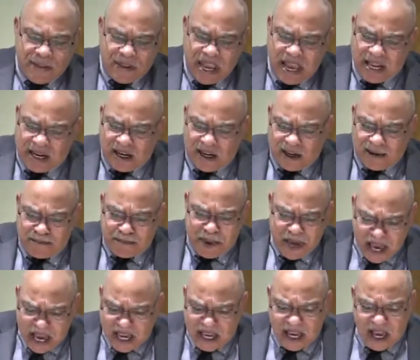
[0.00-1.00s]
and
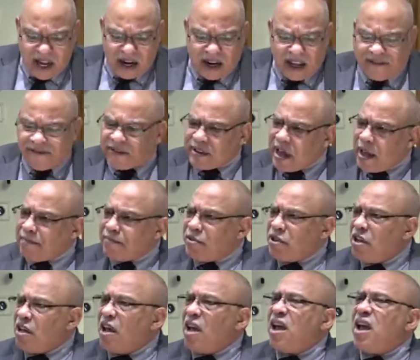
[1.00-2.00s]
be ye lift up
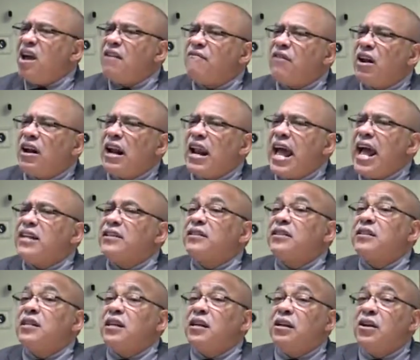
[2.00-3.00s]
ye
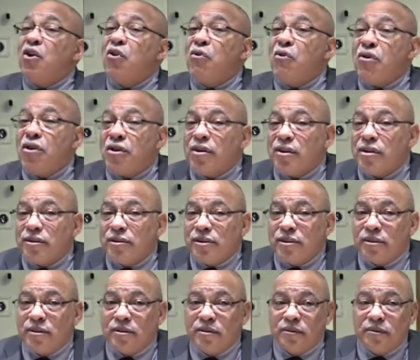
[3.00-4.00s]
everlasting doors.
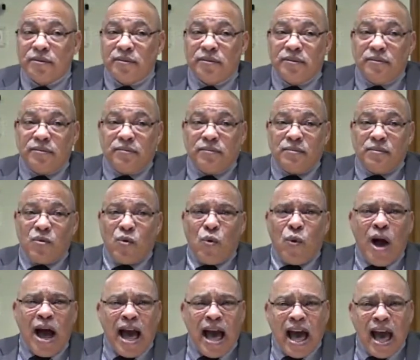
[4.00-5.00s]

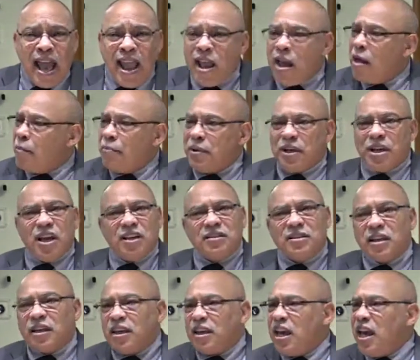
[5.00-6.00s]
Why? Because
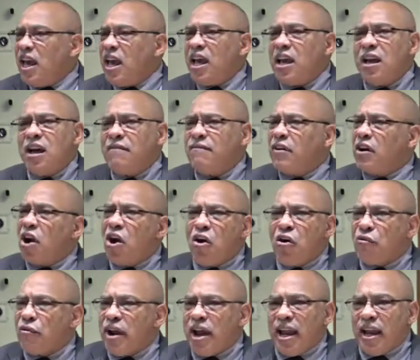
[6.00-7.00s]
the King of
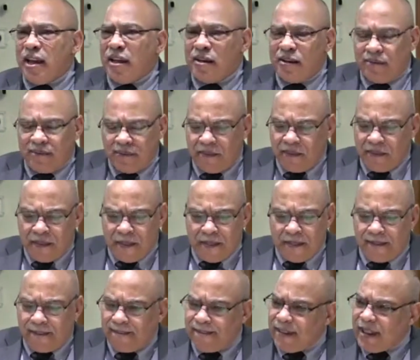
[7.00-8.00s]
glory
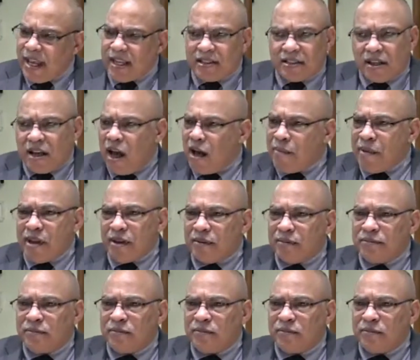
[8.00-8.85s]
is coming.